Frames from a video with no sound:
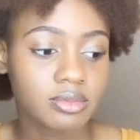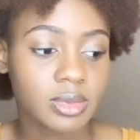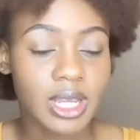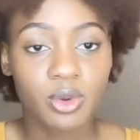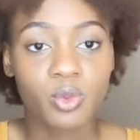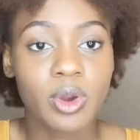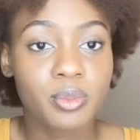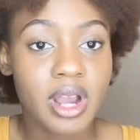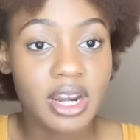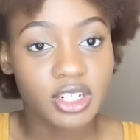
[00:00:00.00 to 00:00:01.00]
like what
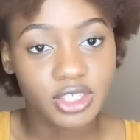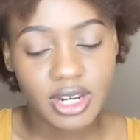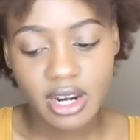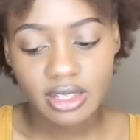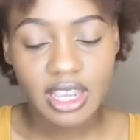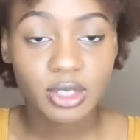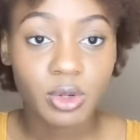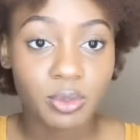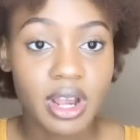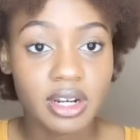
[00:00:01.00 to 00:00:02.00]
products your hair like,
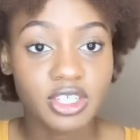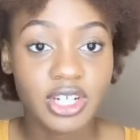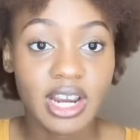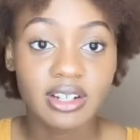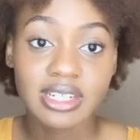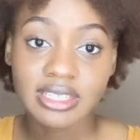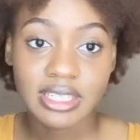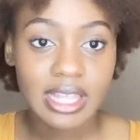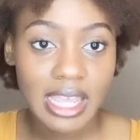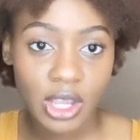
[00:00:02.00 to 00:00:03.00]
what products your hair doesn't
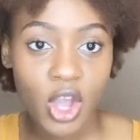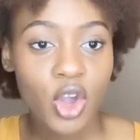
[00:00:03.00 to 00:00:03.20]
like,